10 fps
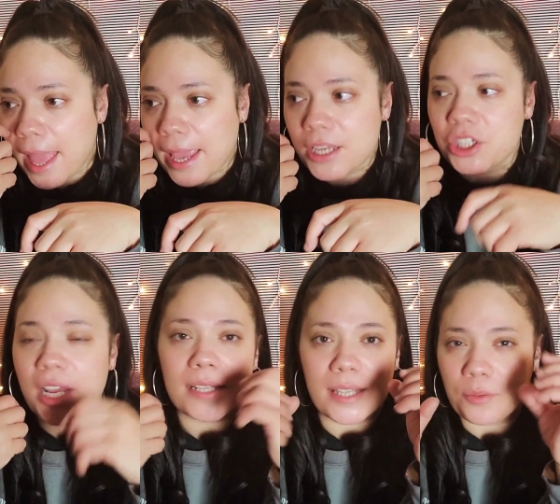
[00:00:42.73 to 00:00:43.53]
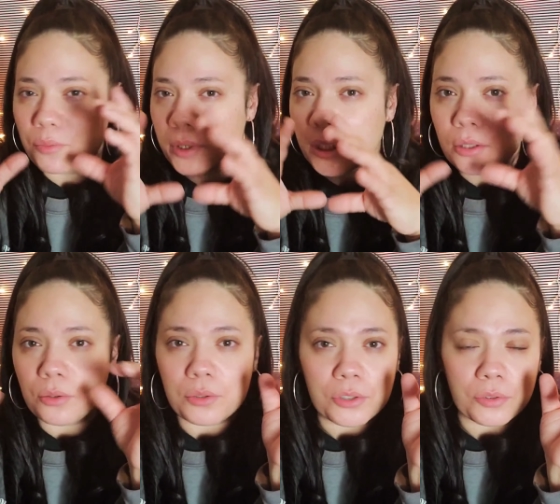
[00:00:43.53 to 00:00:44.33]
and she has like really
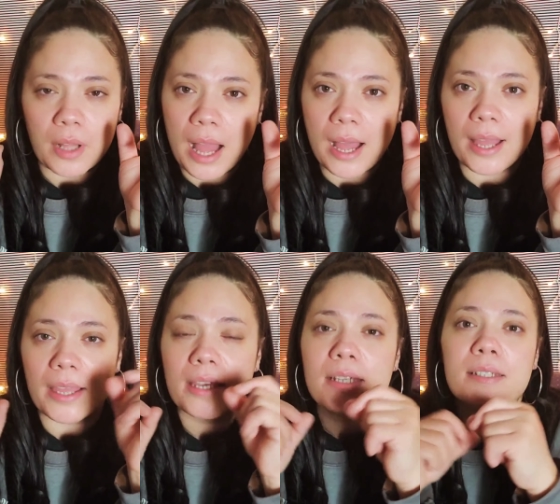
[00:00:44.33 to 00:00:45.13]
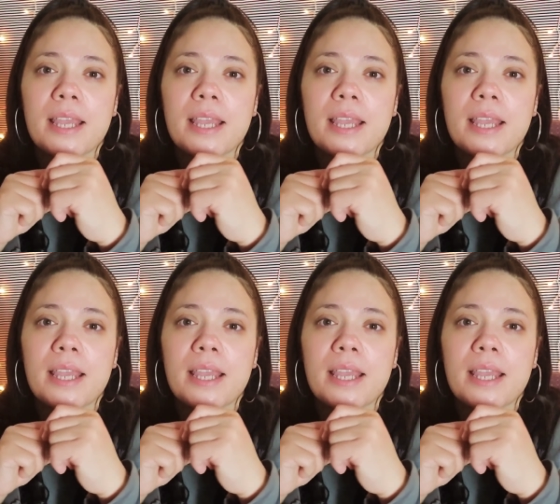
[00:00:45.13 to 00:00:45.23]
neutral eyes